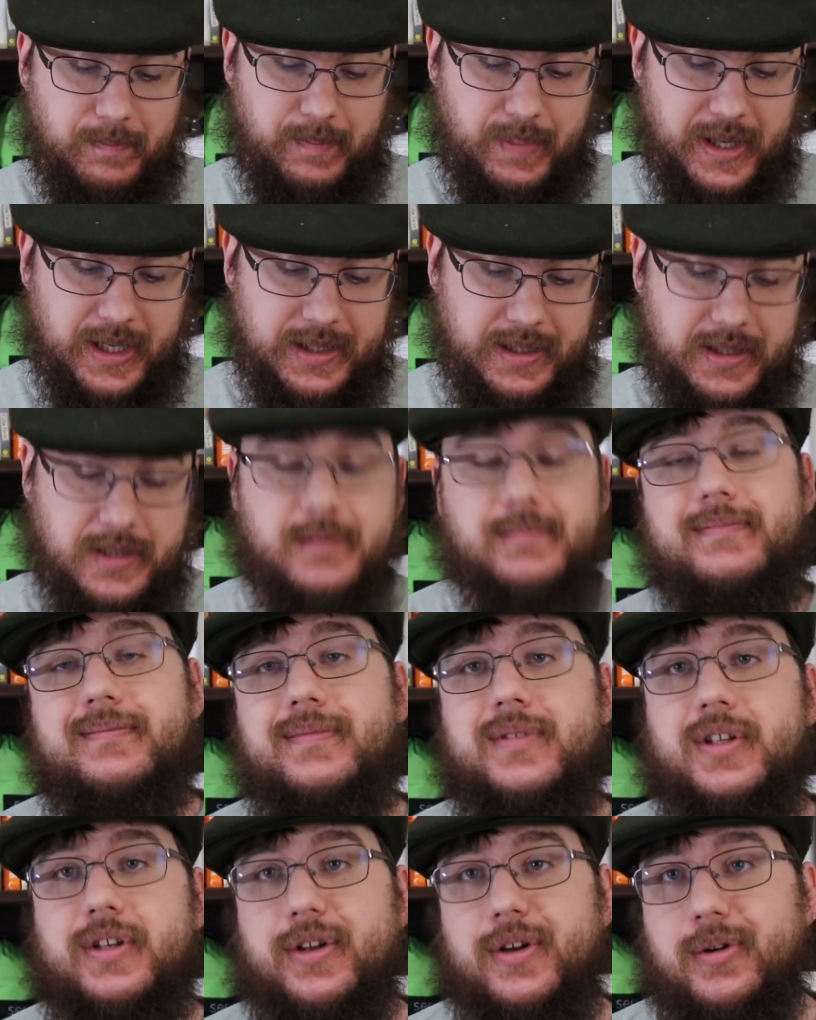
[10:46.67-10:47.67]
but
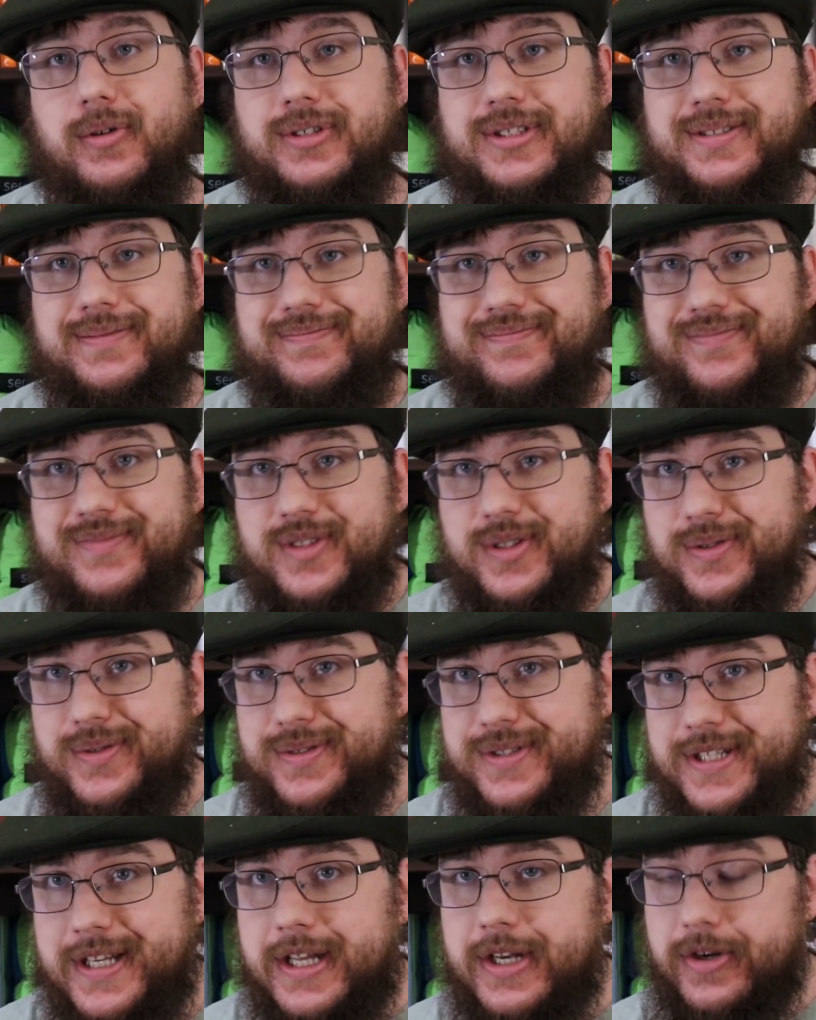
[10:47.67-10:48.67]
you can always
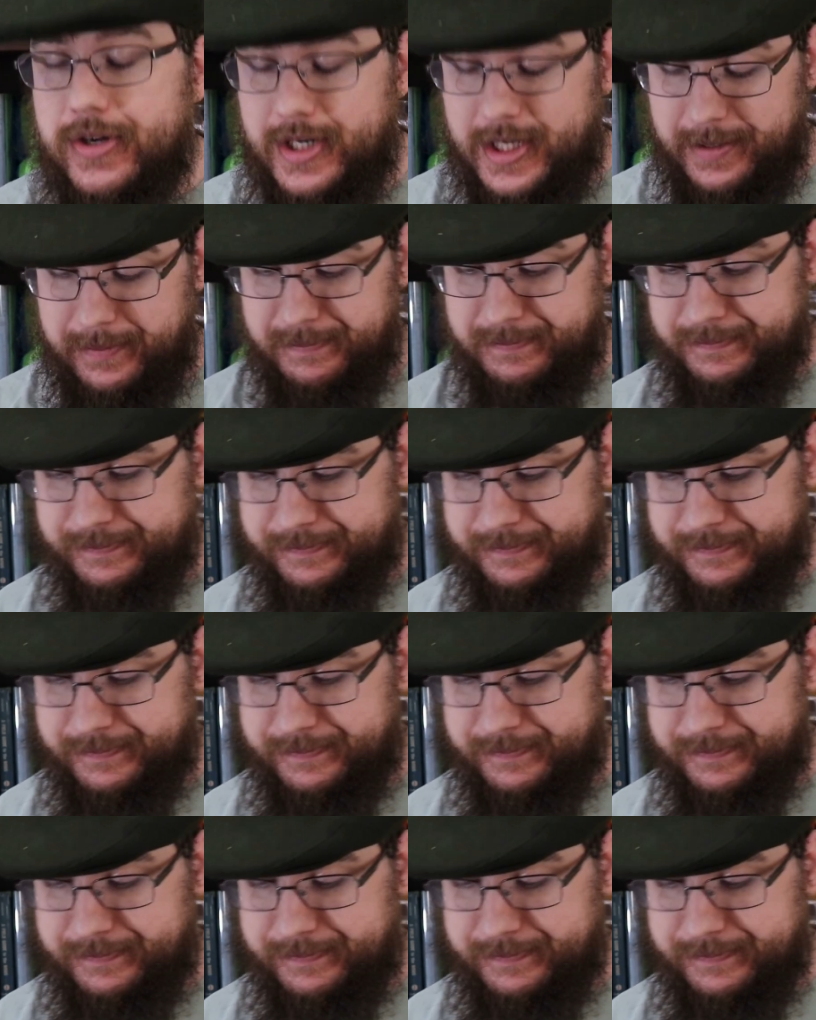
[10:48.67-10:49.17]
use the internet.